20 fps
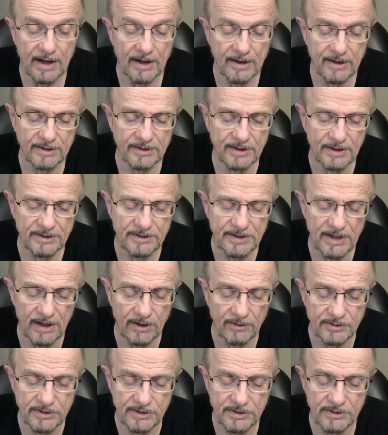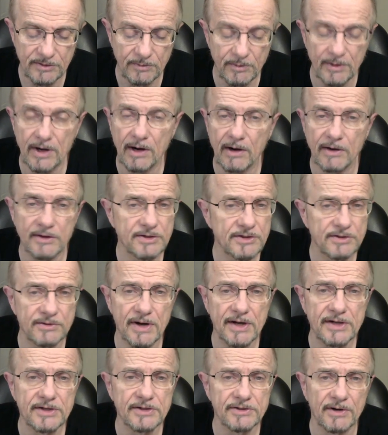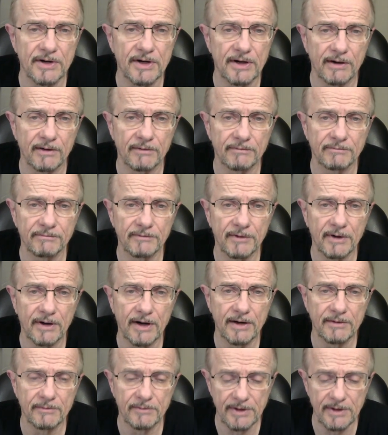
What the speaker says: it tells us we are a stranger here, all right?